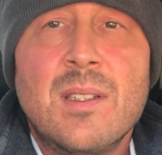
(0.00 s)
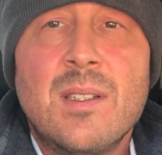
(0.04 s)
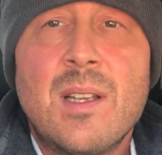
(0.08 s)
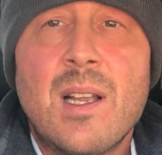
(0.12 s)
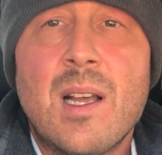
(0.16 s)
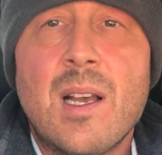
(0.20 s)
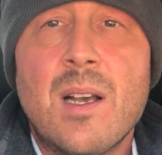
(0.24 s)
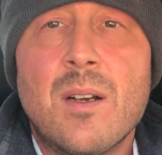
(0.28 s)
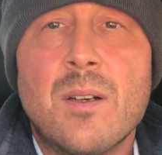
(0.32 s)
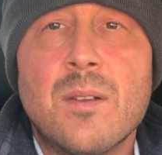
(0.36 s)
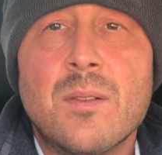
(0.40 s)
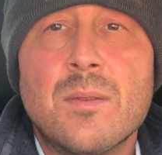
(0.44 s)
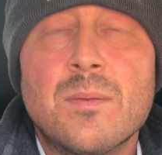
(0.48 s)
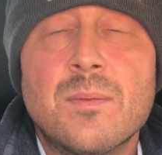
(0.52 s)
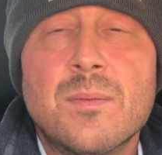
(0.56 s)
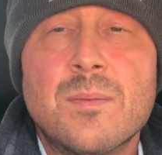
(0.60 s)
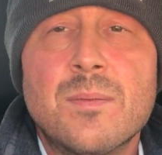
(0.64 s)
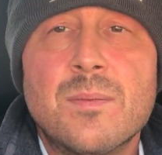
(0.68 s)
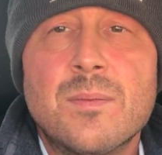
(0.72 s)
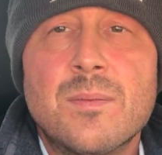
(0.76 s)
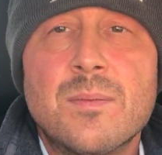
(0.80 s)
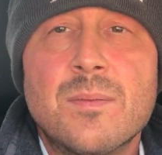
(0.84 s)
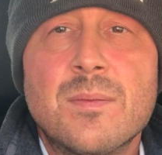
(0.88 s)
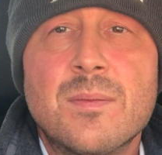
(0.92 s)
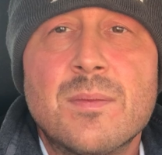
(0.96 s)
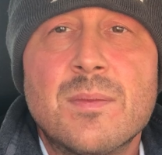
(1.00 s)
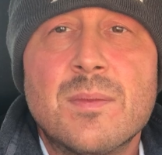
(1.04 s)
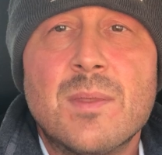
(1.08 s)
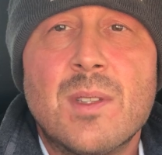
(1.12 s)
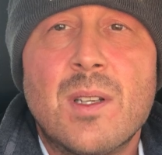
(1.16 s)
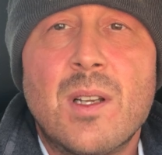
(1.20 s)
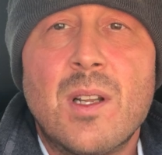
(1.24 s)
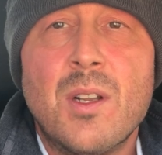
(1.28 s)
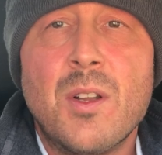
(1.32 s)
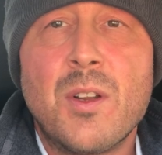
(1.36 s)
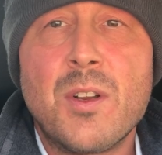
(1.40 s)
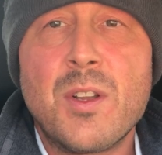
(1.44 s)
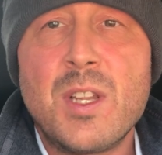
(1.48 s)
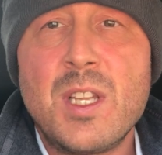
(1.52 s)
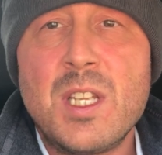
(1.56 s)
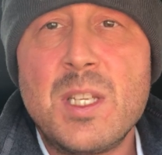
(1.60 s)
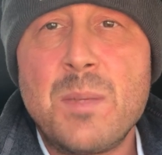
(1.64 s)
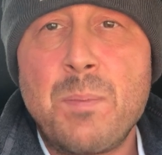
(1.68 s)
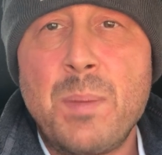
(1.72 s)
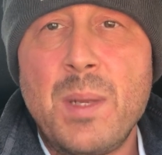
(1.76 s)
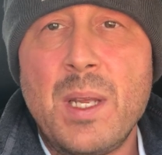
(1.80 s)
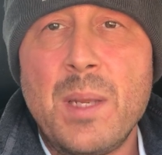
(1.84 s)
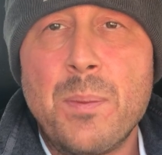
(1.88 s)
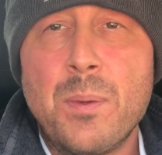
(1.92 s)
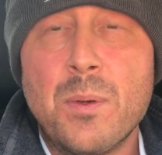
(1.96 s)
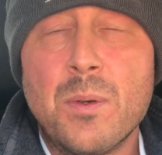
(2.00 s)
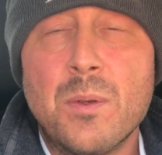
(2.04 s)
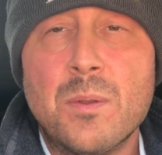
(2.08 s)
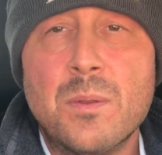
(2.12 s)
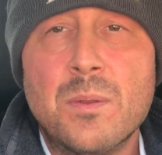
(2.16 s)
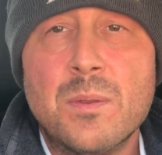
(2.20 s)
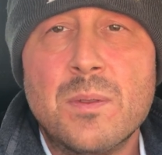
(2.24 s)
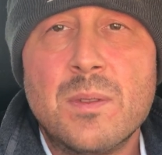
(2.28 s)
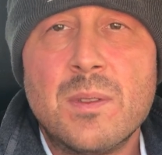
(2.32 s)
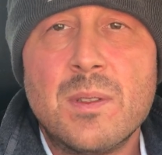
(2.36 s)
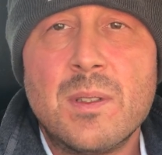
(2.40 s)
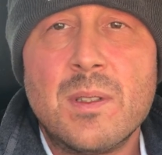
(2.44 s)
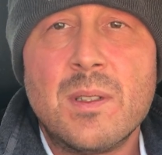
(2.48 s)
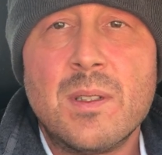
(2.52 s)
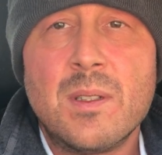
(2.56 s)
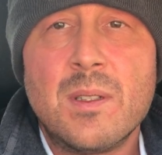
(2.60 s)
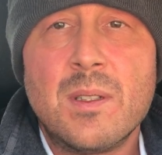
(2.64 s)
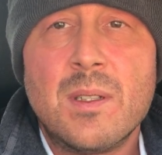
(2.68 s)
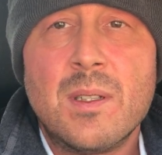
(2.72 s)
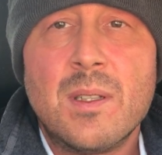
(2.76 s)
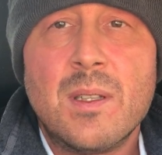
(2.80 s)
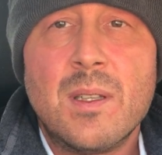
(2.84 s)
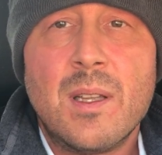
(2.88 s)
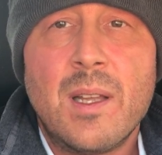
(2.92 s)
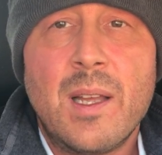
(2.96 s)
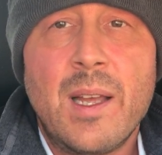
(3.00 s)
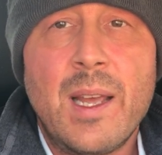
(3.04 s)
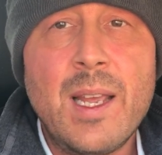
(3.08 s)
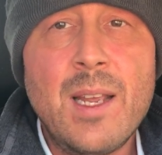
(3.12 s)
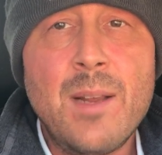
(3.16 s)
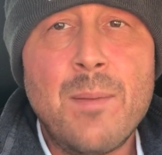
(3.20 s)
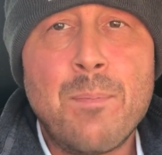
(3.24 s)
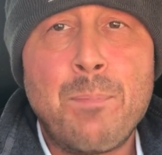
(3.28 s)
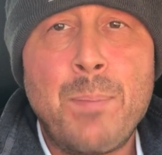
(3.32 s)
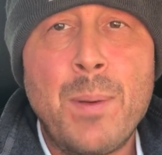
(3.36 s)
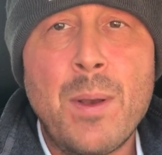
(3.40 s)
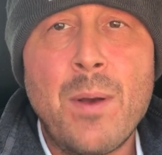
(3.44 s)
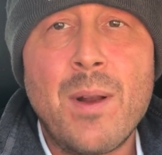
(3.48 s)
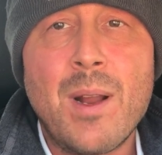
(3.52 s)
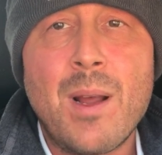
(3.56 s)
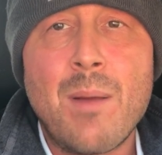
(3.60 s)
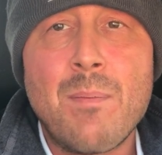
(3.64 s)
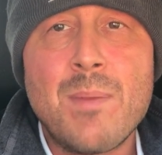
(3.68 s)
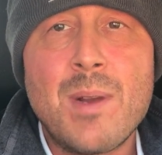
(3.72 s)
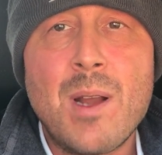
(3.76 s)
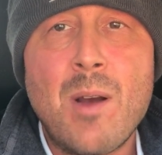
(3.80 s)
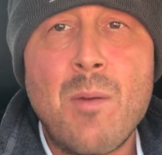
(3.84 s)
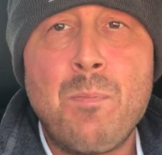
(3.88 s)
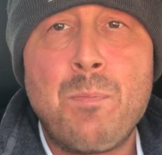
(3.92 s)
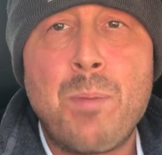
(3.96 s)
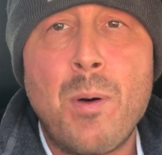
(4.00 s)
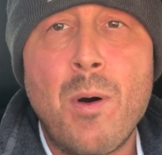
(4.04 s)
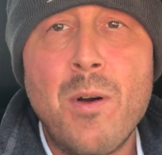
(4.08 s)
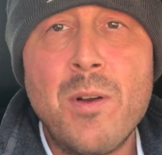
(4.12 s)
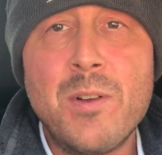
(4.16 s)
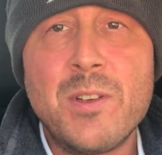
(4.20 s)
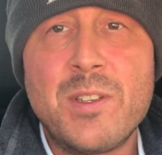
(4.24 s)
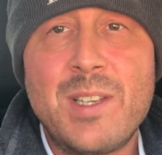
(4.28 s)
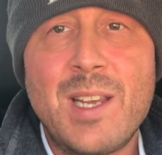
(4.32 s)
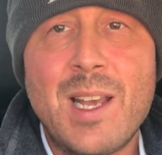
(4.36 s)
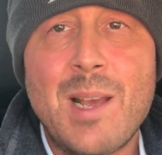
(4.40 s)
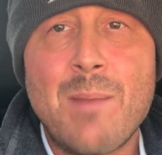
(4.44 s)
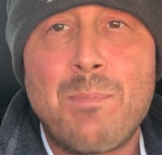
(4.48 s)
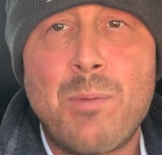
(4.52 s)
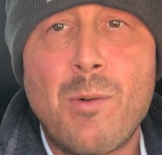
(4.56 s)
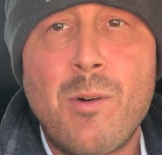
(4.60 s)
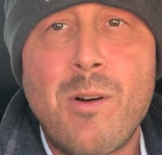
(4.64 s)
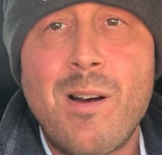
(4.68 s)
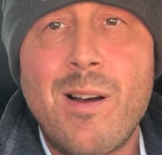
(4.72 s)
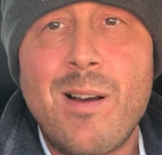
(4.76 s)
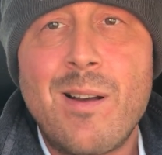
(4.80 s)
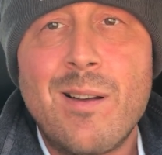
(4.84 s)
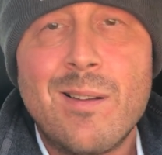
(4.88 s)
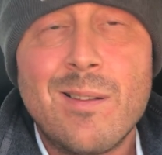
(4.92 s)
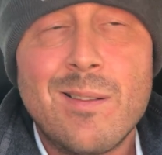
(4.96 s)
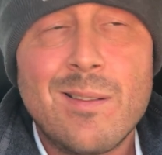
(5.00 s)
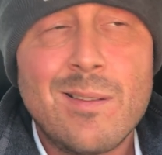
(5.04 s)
Now, a lot of these people ain't built up no points yet, boy.